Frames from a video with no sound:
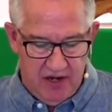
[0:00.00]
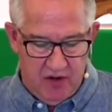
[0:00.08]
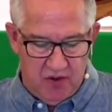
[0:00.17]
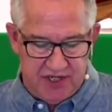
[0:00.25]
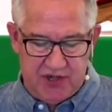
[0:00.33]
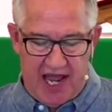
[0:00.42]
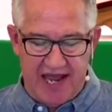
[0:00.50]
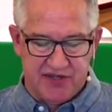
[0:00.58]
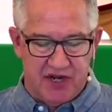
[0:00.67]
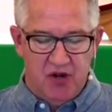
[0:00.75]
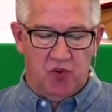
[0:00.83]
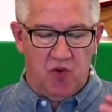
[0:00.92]
which has
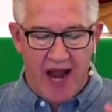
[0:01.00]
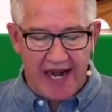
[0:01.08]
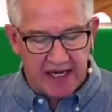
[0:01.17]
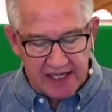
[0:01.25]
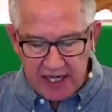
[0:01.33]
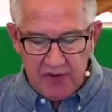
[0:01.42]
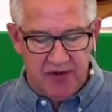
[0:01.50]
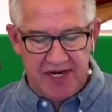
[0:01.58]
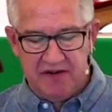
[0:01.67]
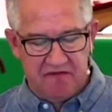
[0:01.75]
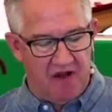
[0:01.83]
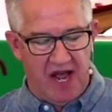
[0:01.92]
radically
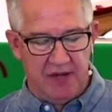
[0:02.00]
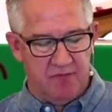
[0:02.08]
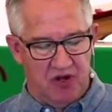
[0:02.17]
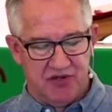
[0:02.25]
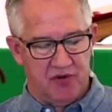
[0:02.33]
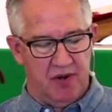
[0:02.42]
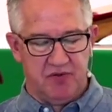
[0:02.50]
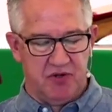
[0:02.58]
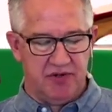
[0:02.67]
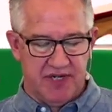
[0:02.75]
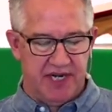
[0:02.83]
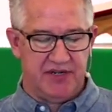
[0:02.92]
redefined both
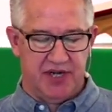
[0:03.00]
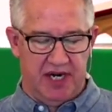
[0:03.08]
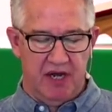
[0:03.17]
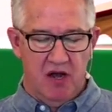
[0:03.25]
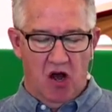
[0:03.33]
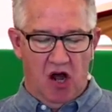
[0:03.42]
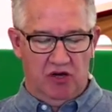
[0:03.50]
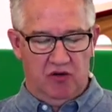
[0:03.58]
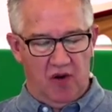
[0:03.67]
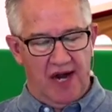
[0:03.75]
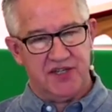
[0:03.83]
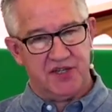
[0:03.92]
scriptural teaching on
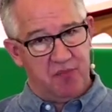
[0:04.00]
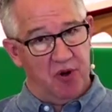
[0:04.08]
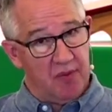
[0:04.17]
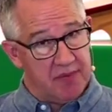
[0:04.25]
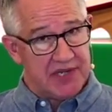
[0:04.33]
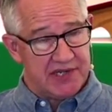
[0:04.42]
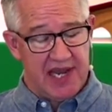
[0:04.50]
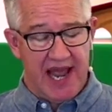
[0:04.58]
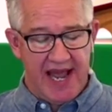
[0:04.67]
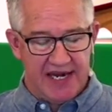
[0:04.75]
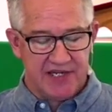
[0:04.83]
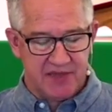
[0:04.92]
Christ's purpose
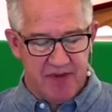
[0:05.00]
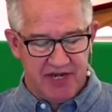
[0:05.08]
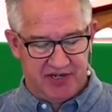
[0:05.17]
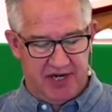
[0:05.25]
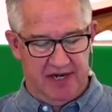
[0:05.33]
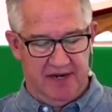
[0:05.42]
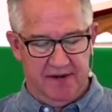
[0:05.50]
and his mission.